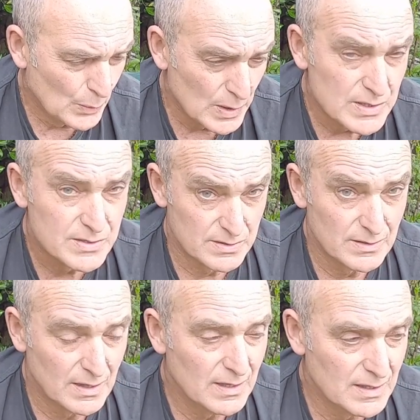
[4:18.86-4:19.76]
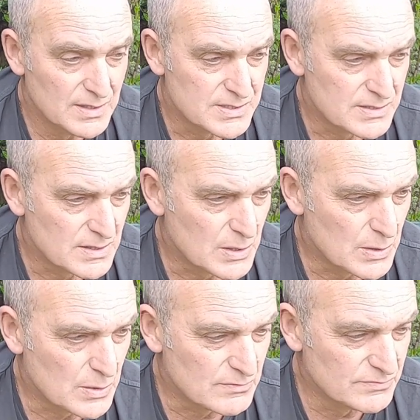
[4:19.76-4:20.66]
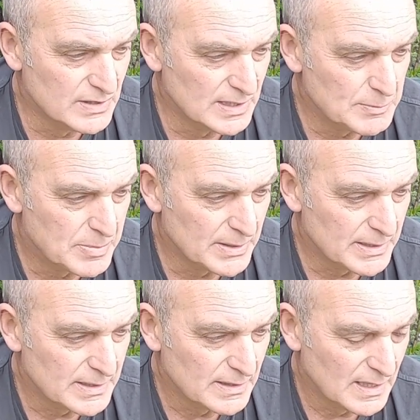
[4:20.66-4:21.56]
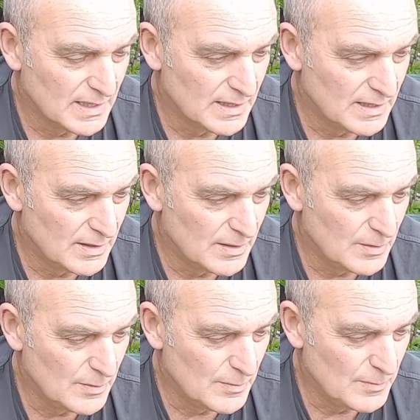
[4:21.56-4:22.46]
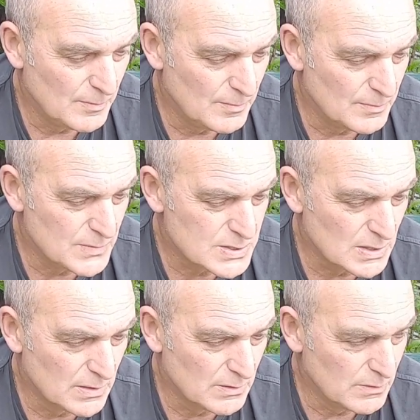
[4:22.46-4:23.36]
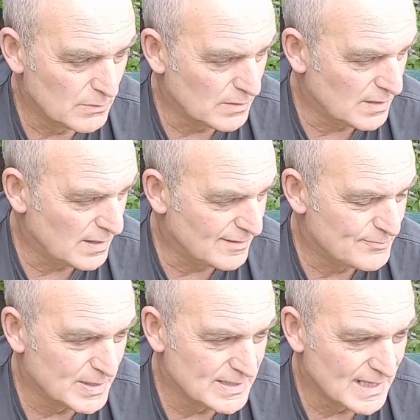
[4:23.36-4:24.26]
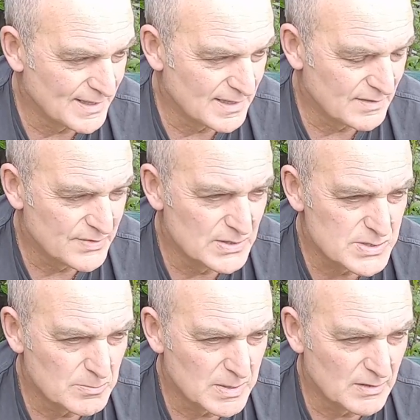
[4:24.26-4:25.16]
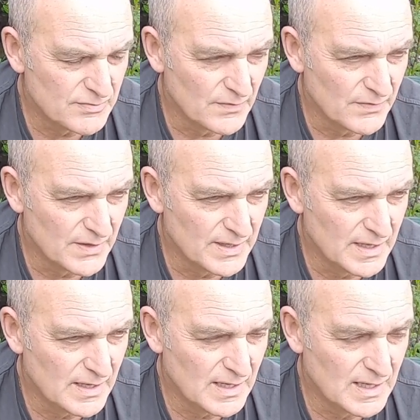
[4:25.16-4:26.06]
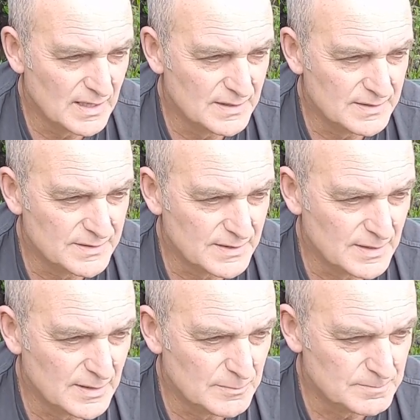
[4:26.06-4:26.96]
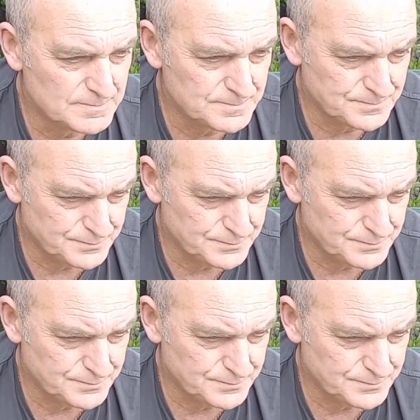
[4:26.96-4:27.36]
which is really big, so I've been down and I've used them both on there, and